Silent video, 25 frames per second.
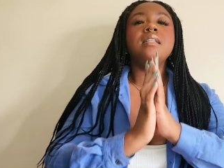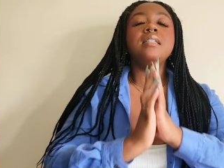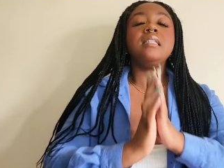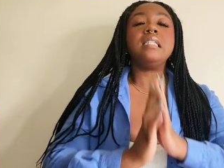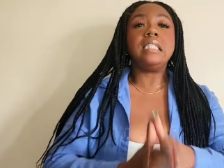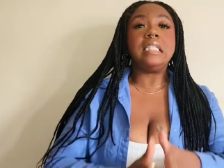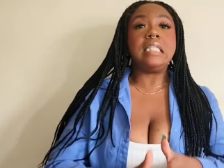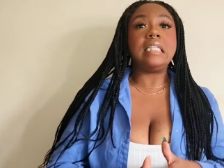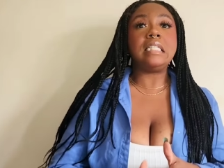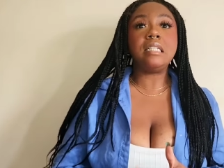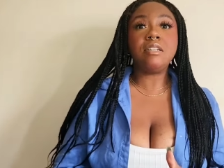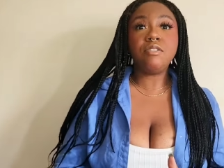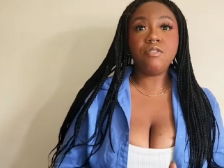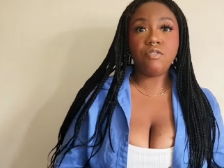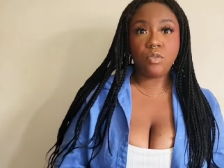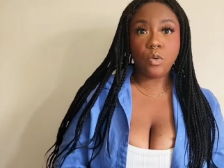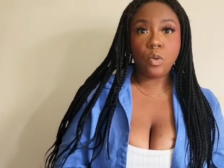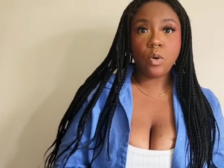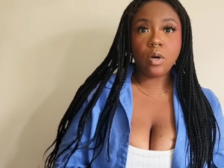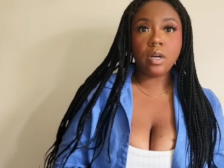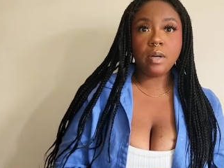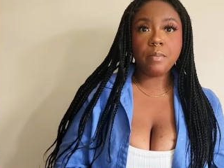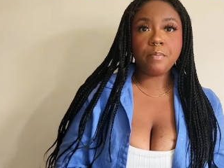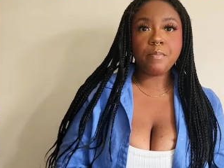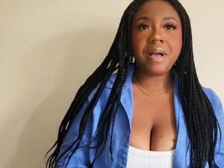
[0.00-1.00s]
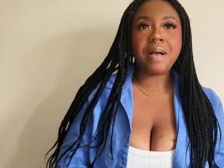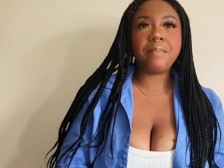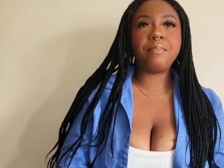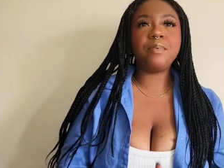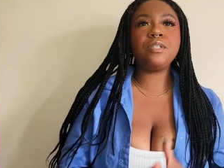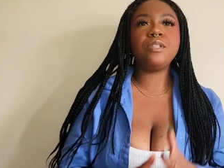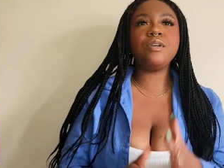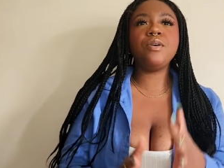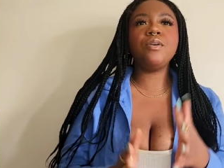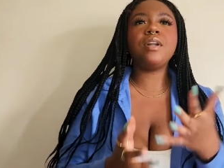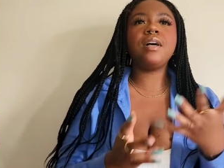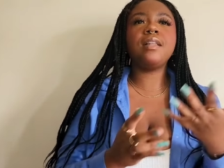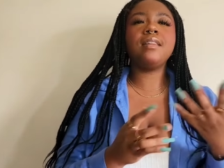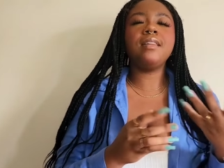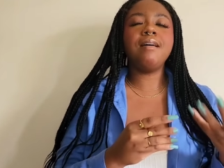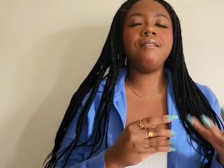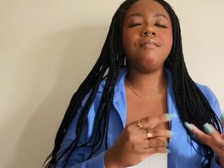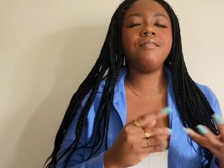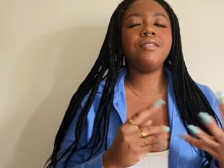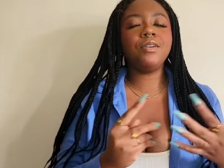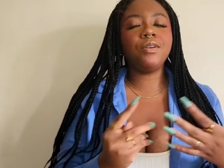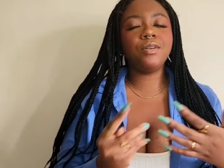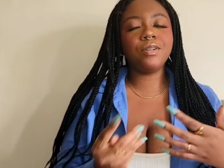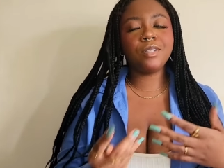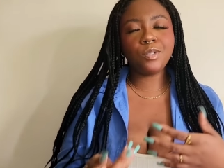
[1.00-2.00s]
Season 4, episode
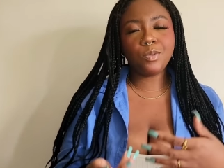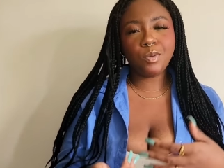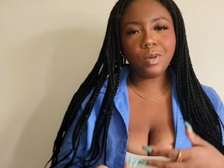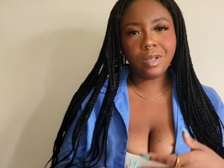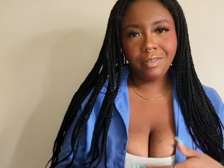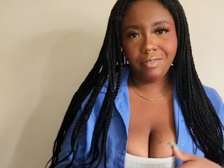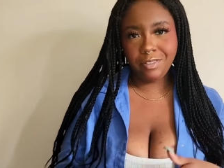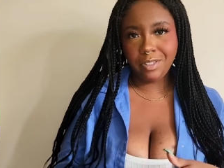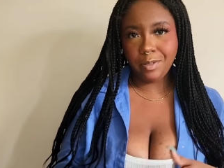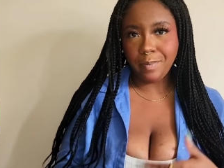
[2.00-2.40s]
11 or 12,